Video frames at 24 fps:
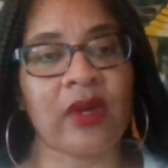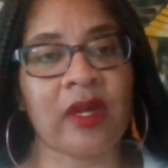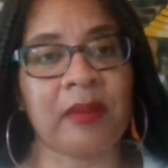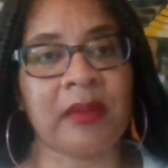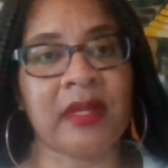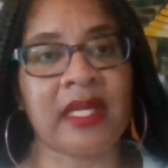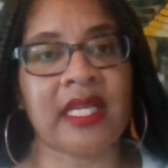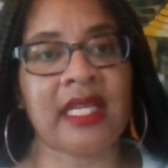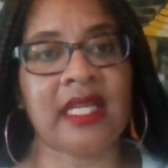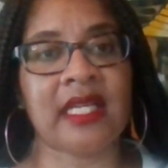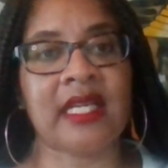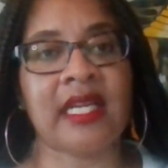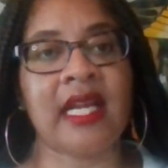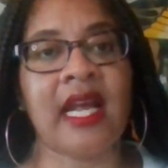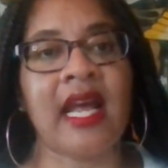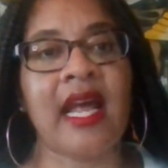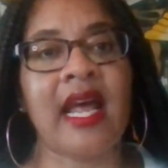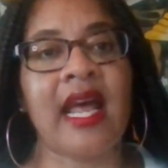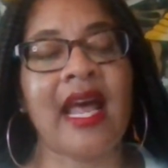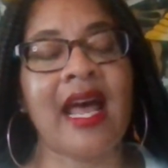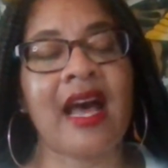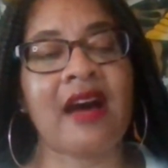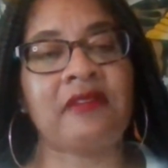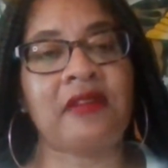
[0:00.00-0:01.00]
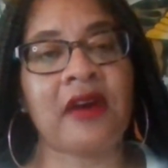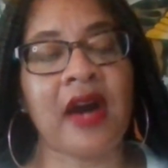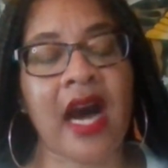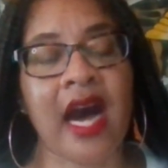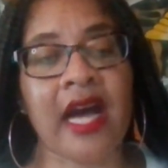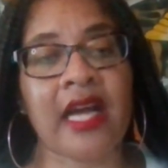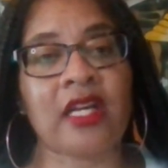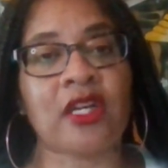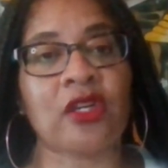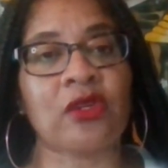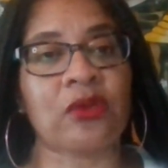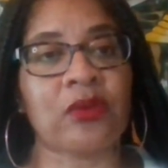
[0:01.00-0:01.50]
have higher
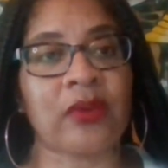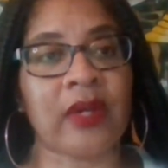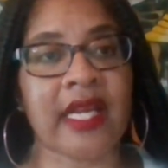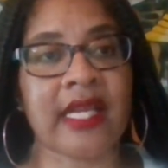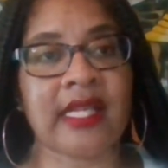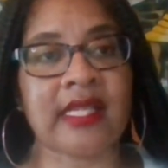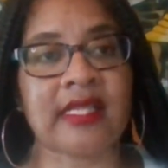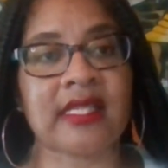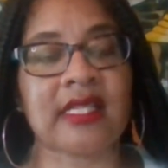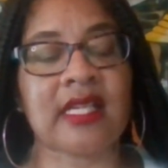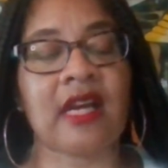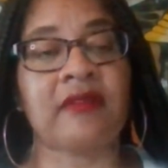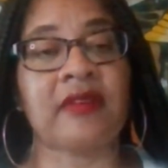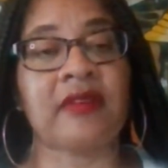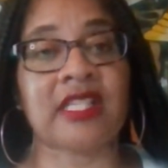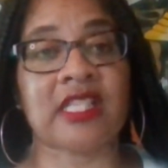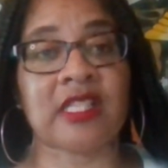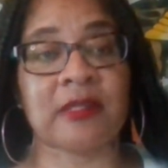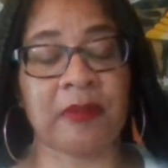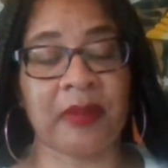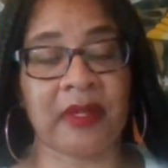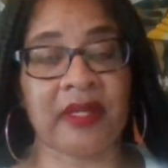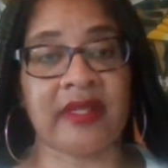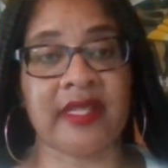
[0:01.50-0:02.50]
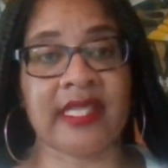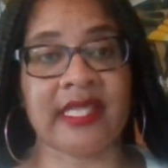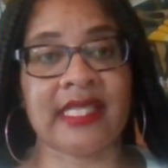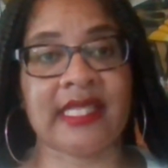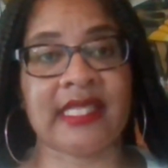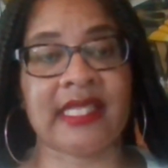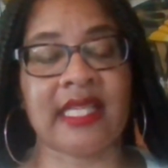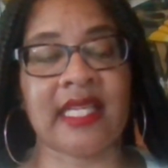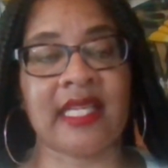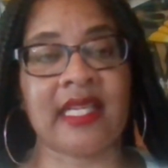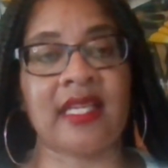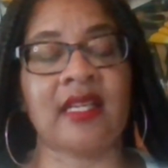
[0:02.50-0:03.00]
rates of experiencing
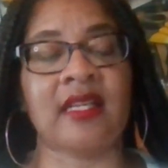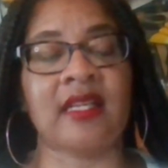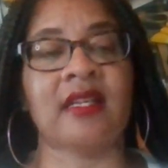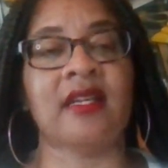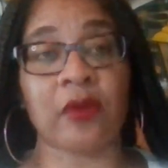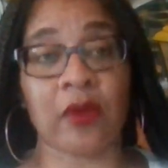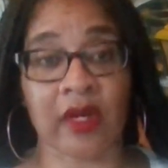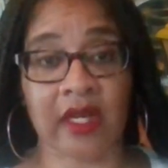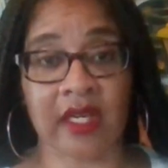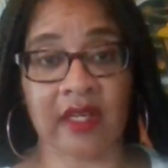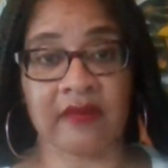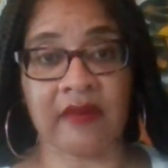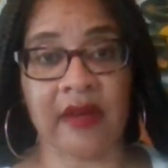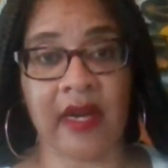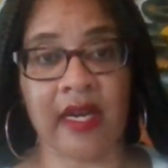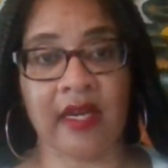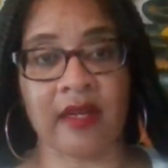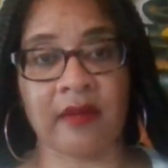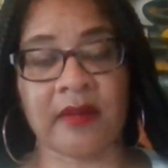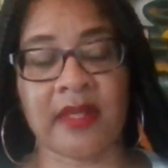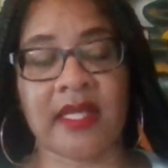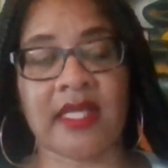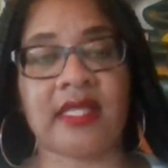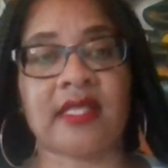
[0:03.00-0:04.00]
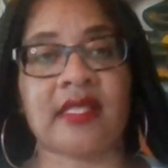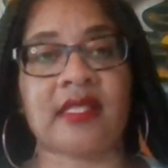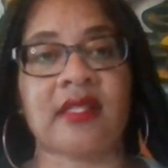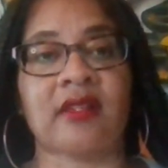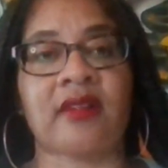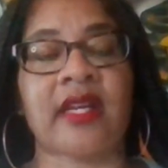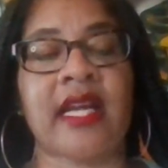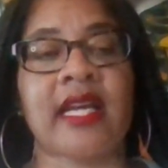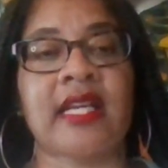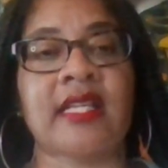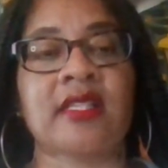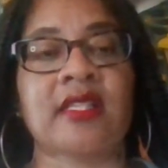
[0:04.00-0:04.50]
negative work
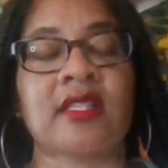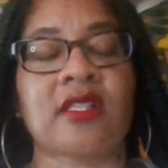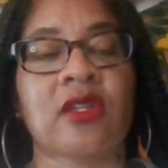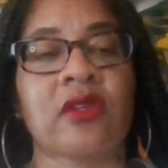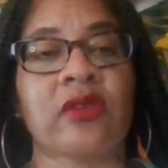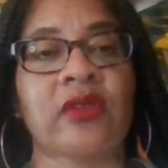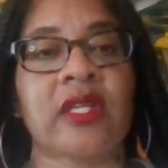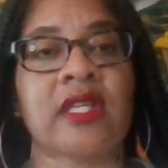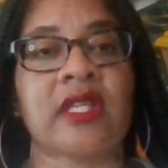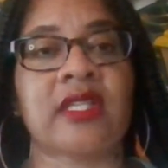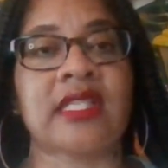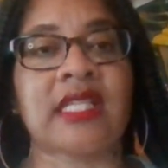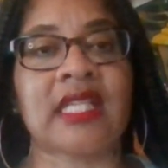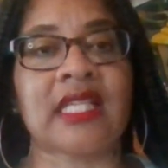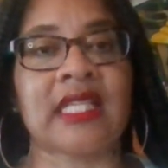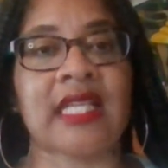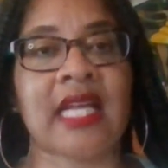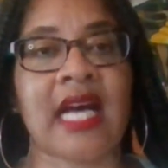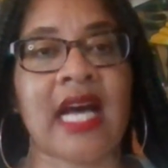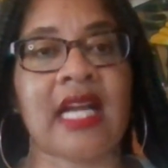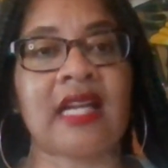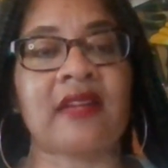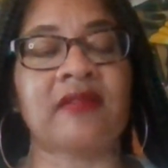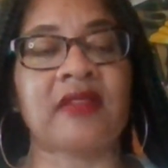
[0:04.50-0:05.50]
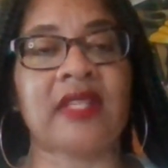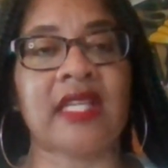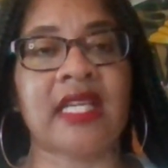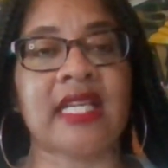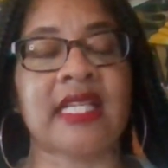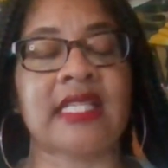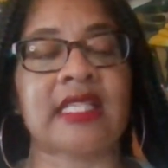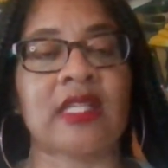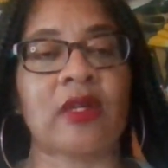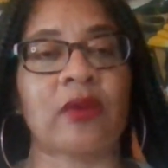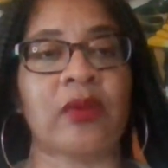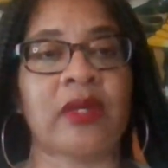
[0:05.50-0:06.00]
environments, okay? So there's a lot of
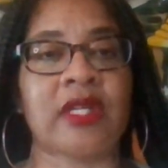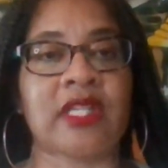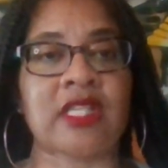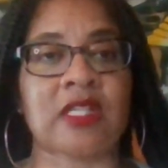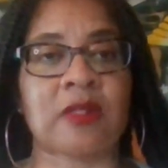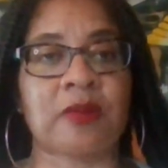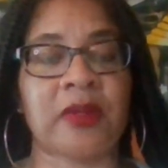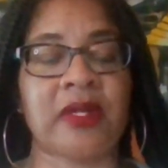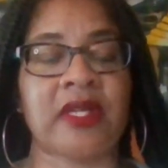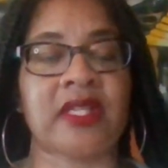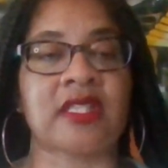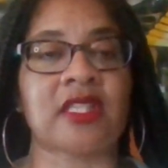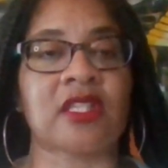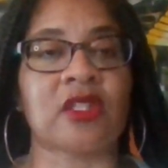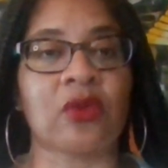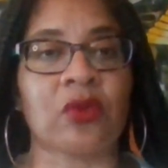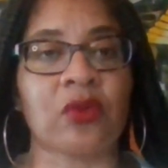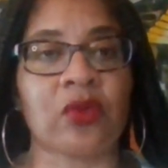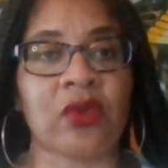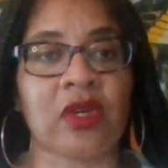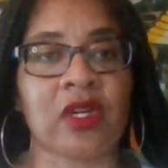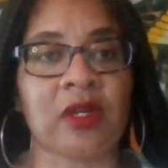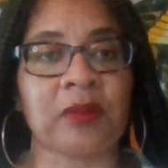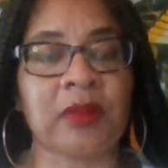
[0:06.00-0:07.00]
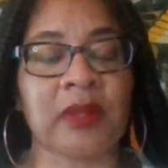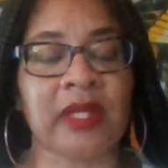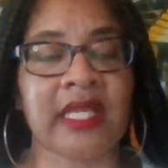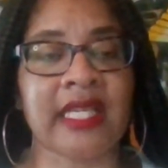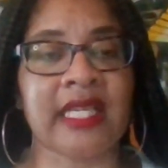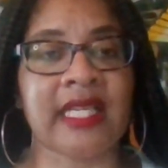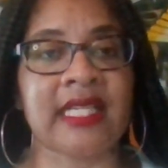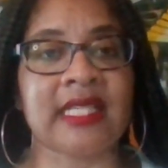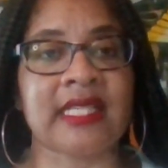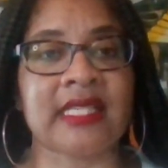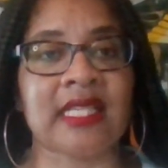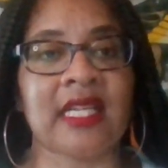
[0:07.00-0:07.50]
things that we experience in the
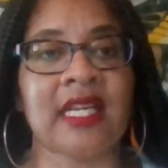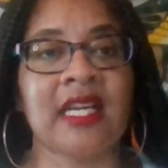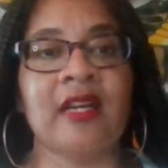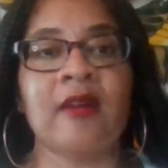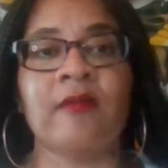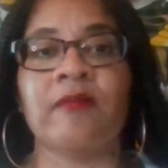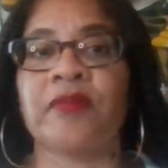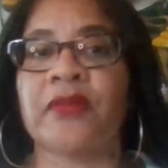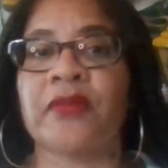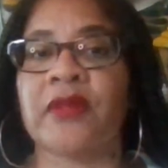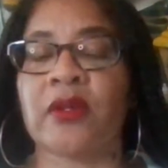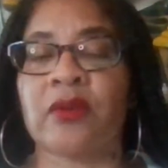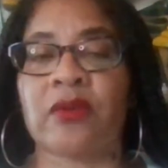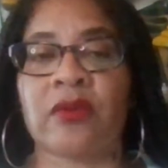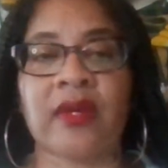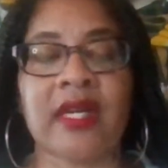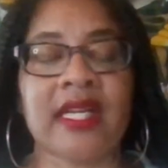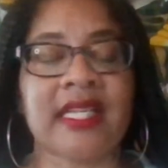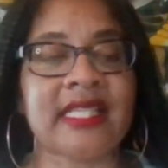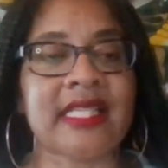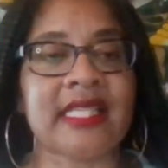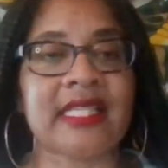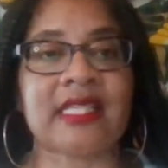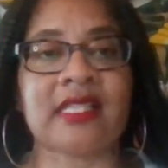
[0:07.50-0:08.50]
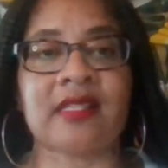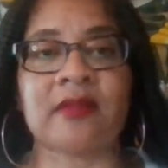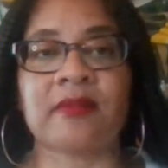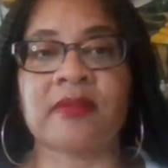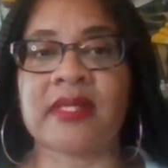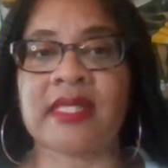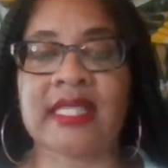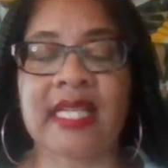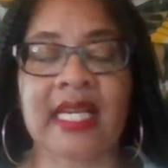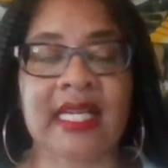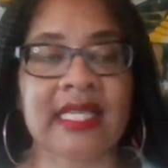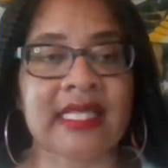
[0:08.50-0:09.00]
workplace, racism,
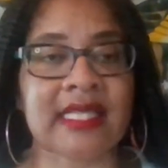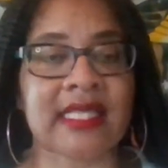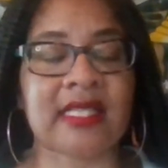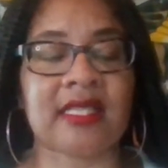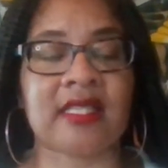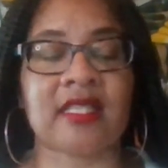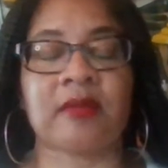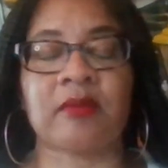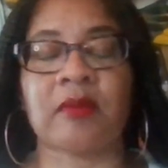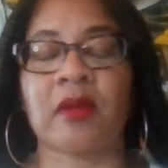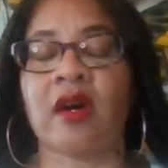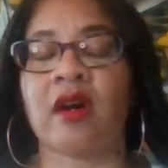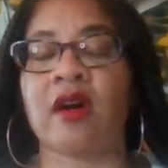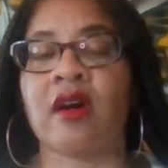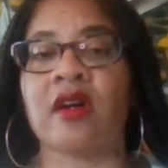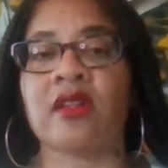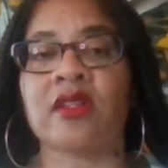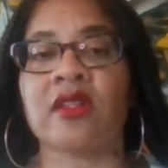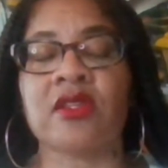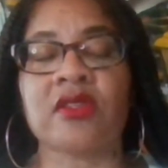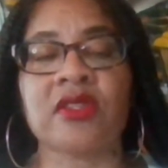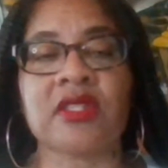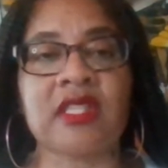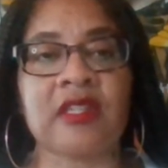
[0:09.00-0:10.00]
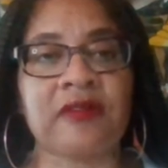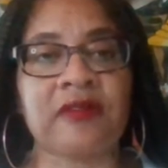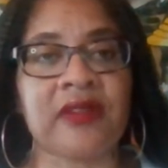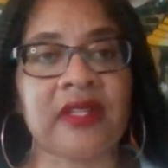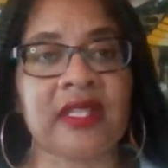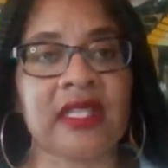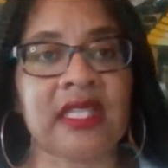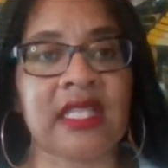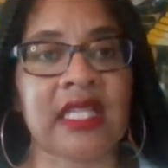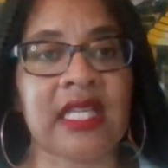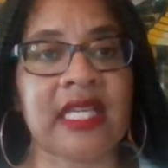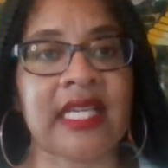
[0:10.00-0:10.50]
sexism, all those different
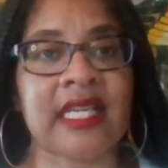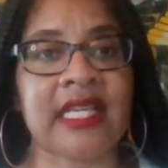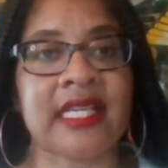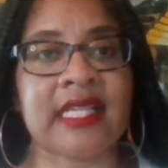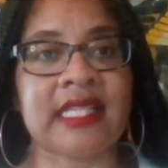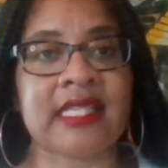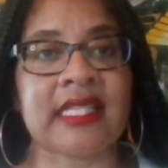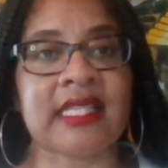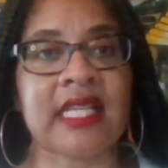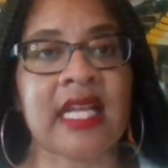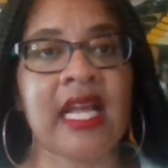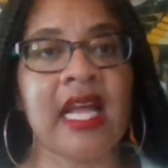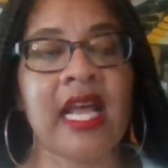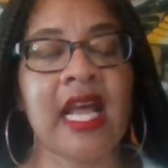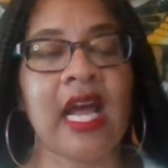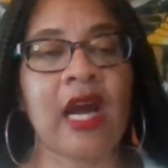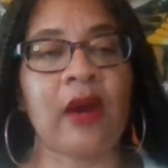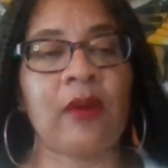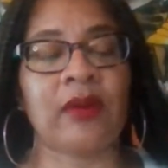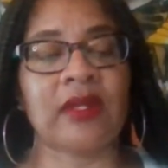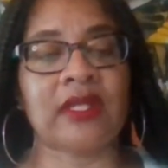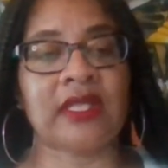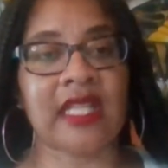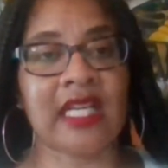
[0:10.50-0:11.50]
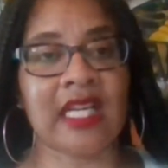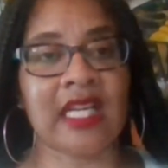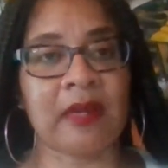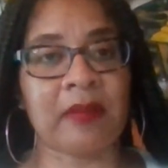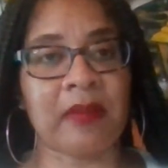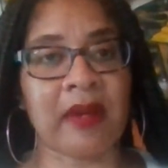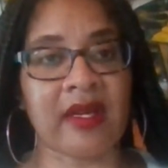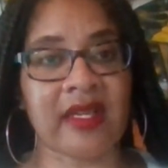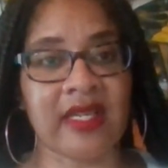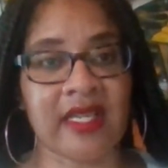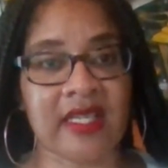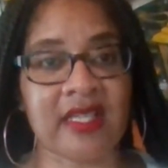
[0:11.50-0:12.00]
things. And we think about
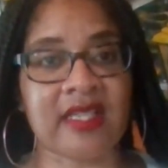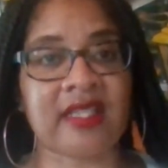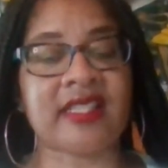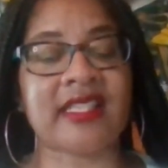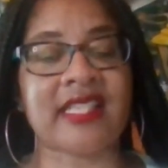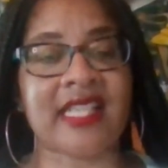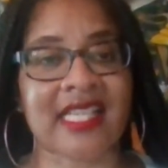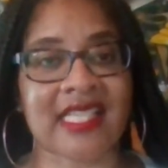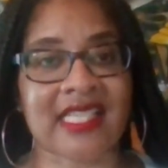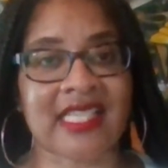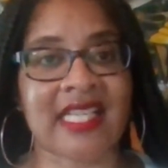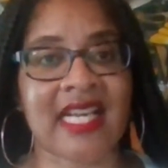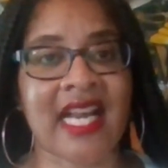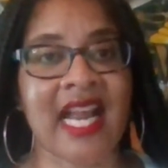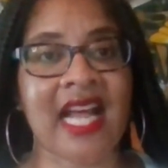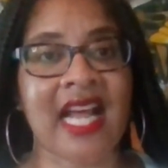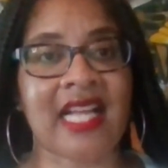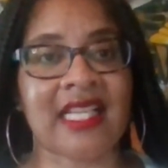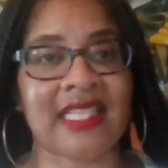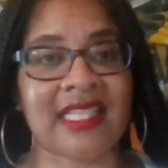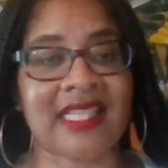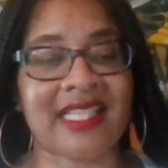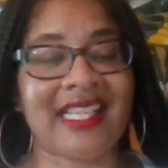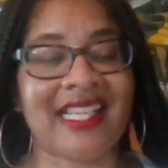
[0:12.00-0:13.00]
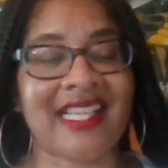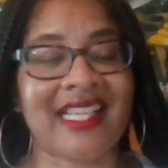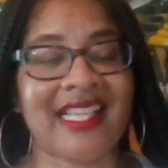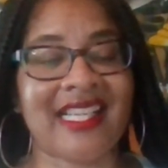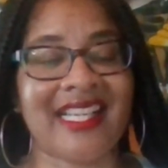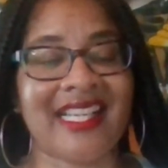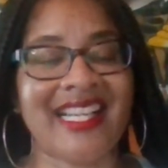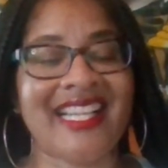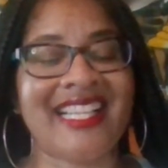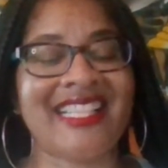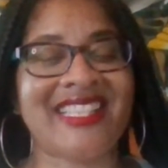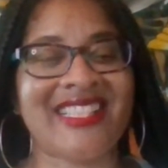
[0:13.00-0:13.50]
intersectionality,
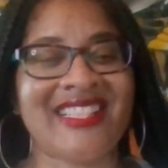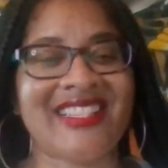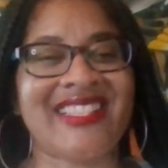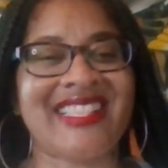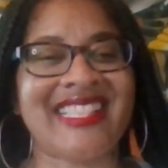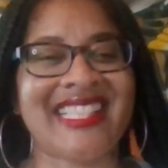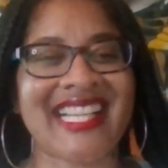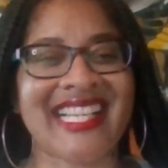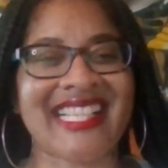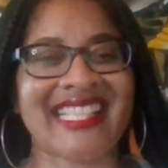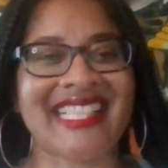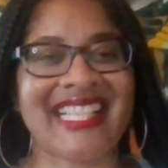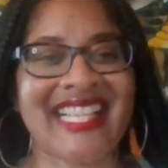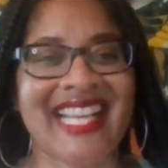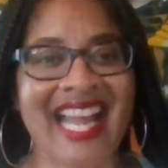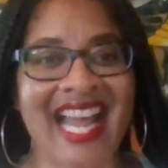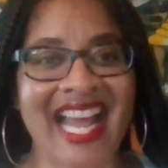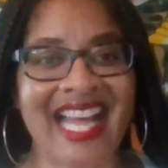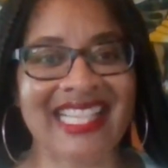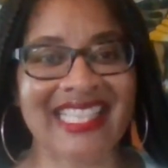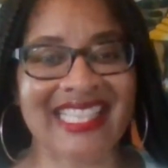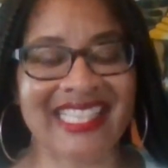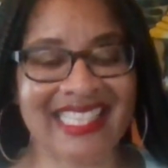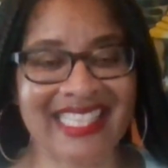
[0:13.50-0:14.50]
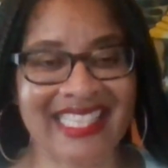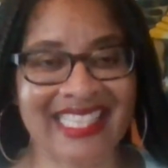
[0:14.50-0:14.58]
intersectionality,